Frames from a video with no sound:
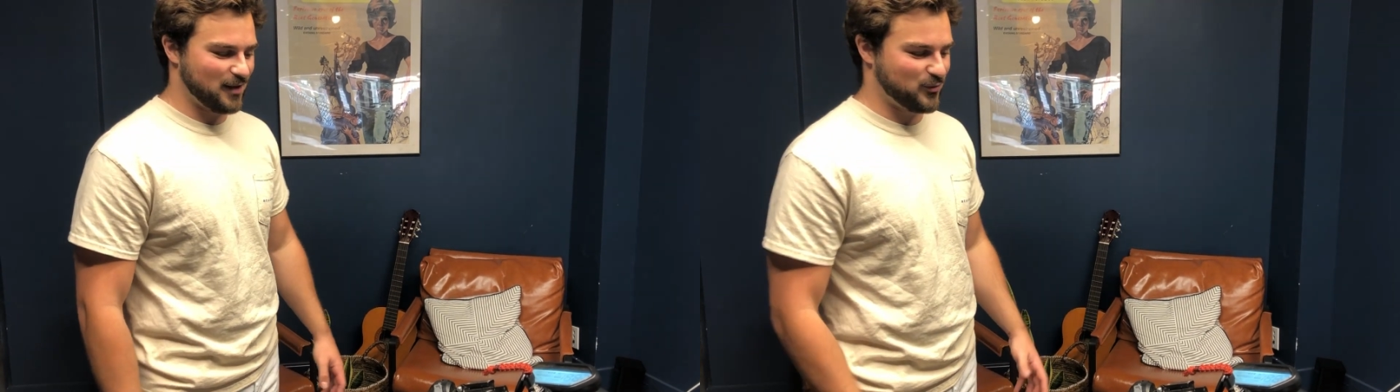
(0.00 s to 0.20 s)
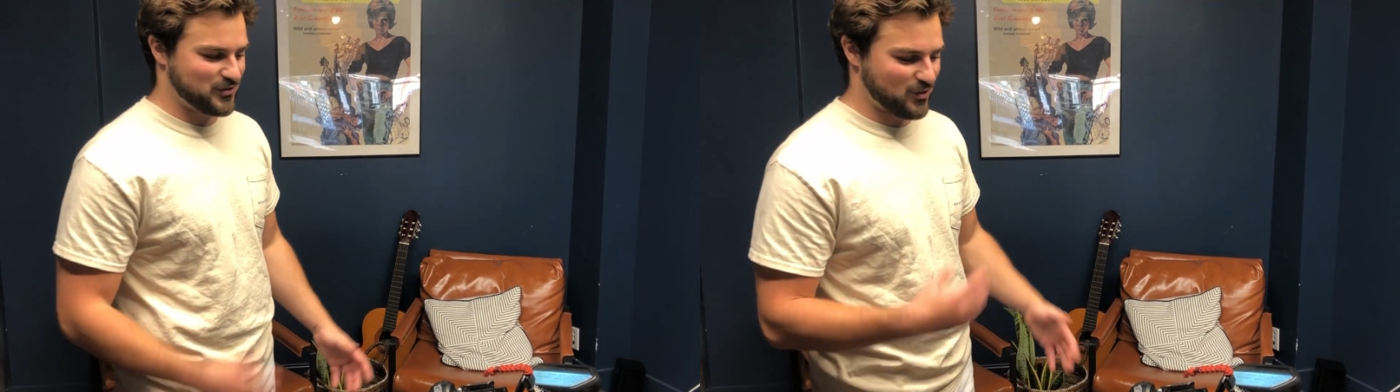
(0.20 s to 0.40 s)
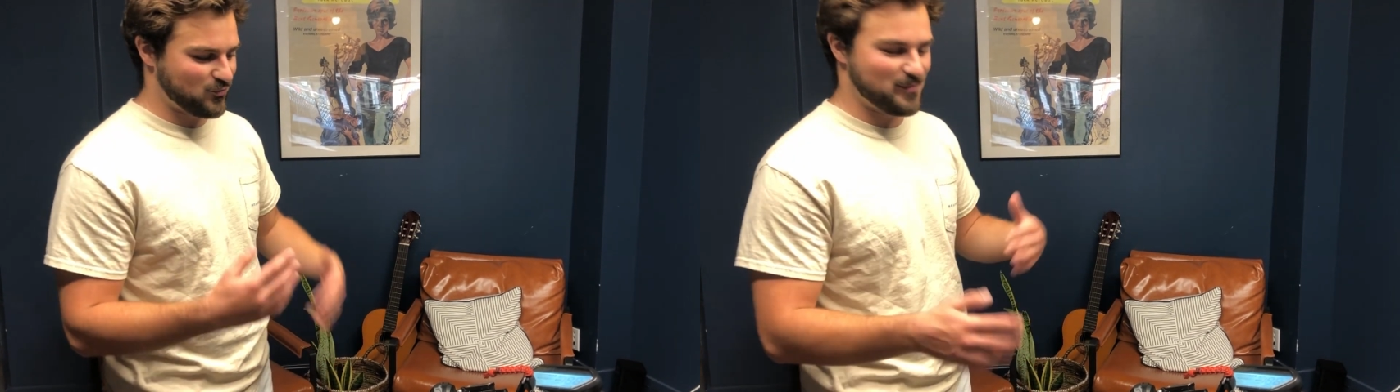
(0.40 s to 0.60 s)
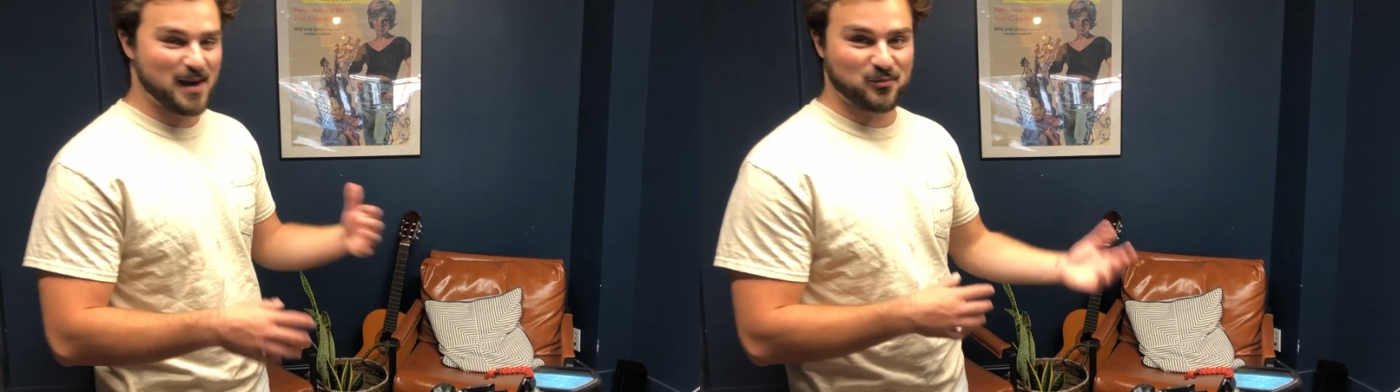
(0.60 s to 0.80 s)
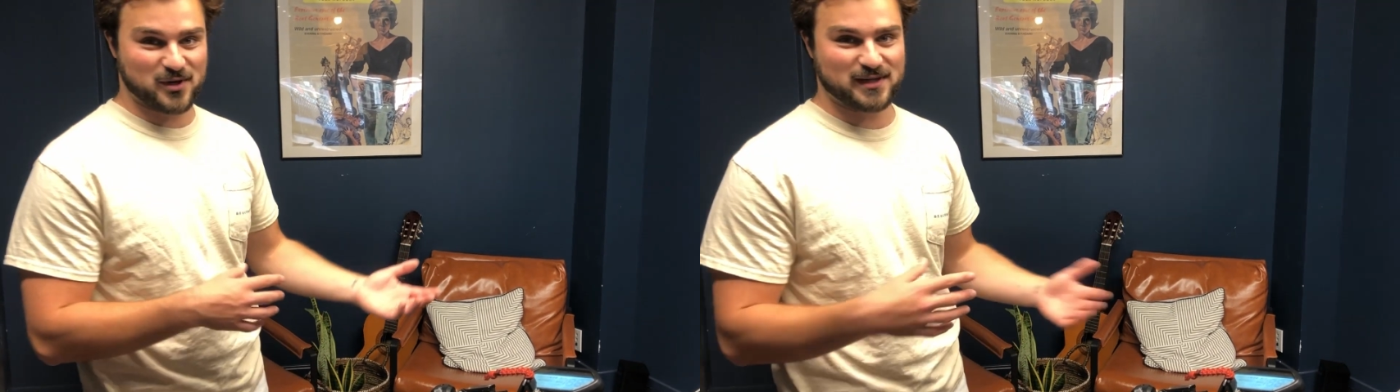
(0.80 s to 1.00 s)
without
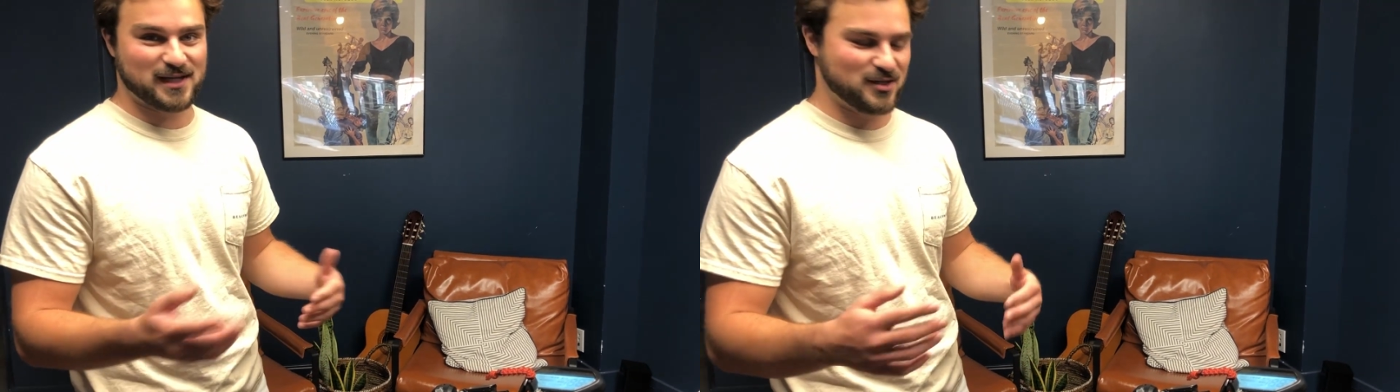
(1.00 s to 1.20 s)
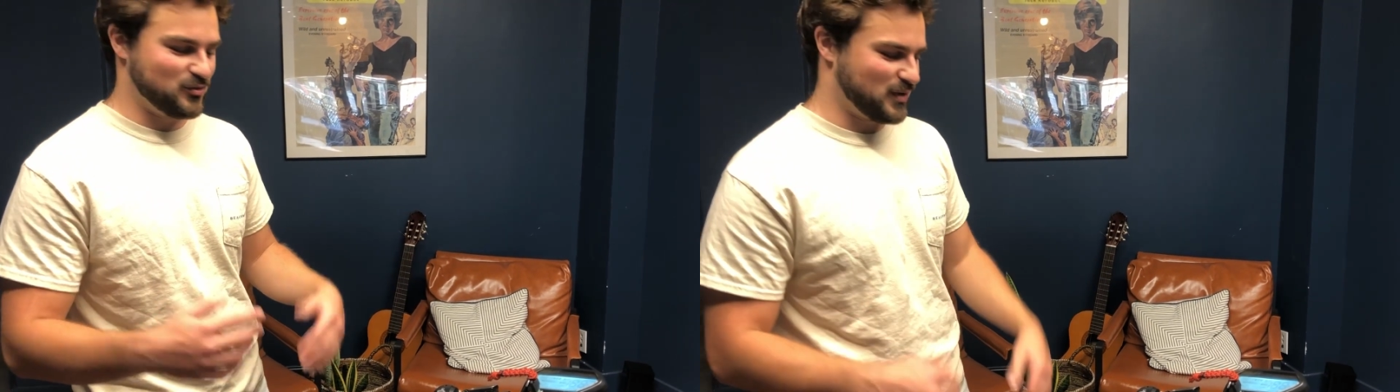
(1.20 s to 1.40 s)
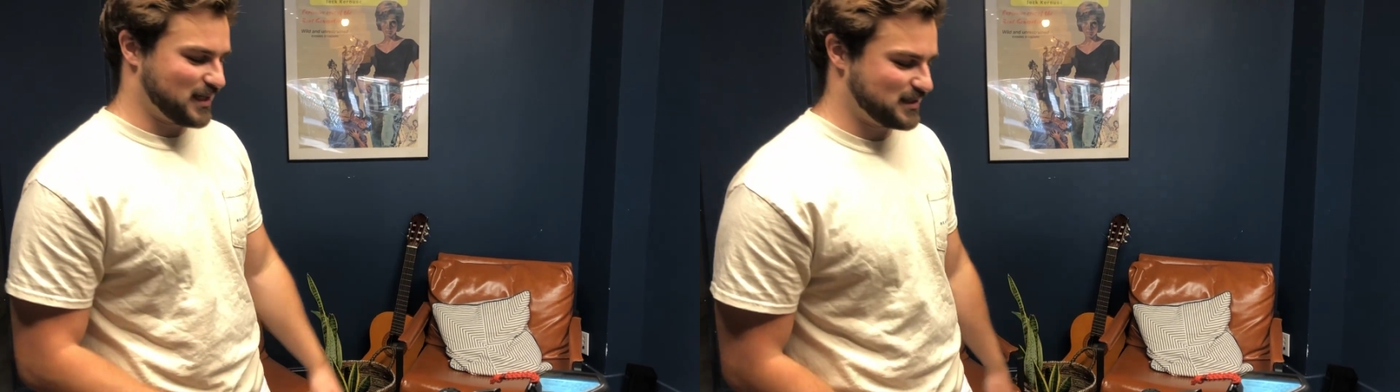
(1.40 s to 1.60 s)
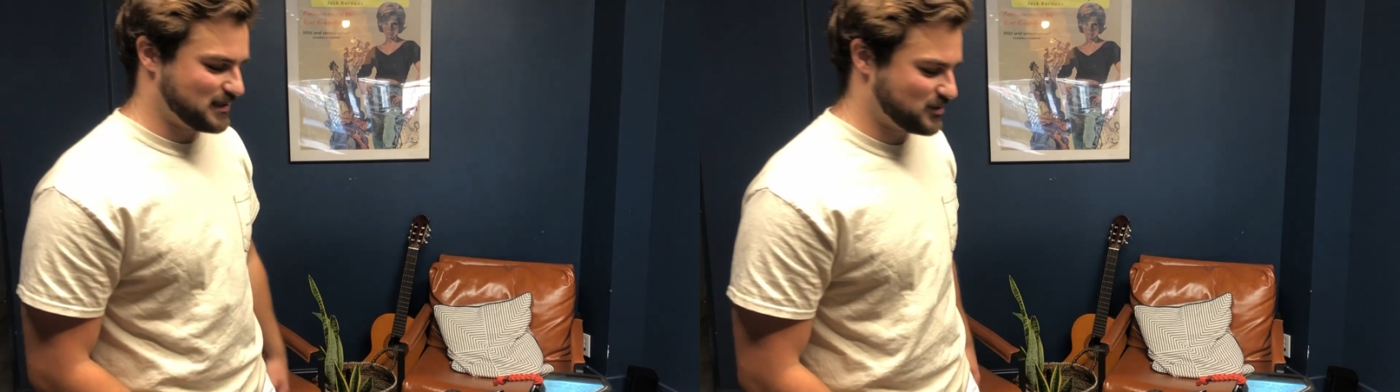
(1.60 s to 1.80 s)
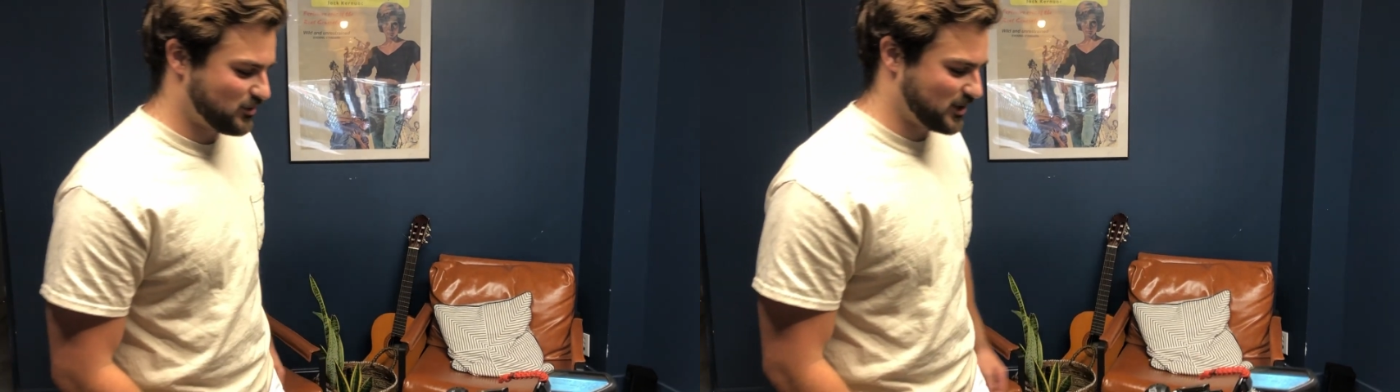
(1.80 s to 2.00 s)
remembering that you
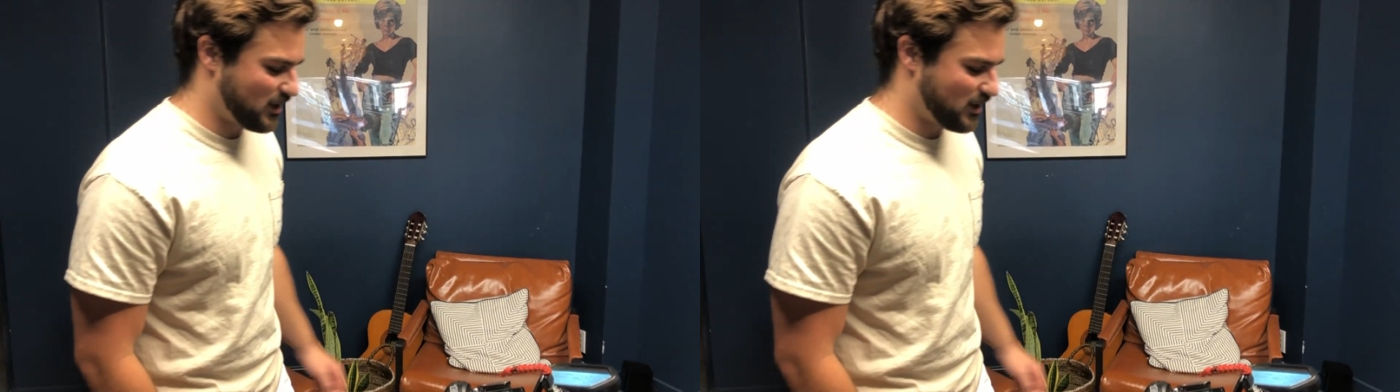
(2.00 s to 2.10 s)
didn't turn it